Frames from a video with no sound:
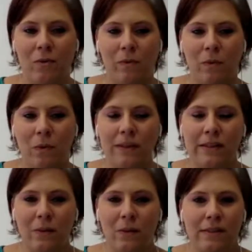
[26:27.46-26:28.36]

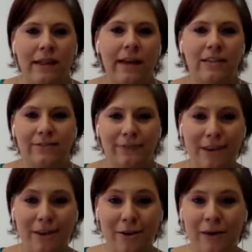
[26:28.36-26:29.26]
what's next for
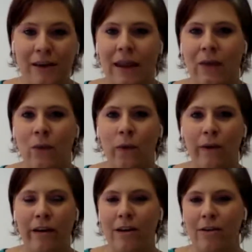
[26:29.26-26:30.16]
you and where
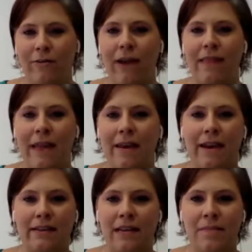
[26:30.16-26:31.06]
can you find that
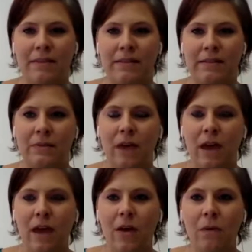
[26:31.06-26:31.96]
next step, is to
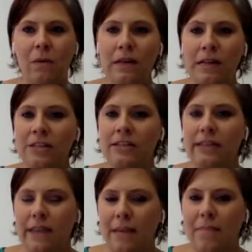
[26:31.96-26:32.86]
really just
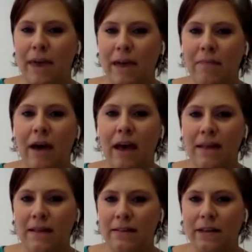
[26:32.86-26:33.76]
think big, pie
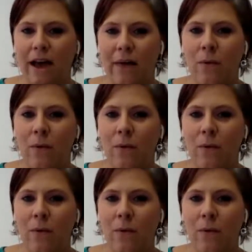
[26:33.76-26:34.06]
in the sky.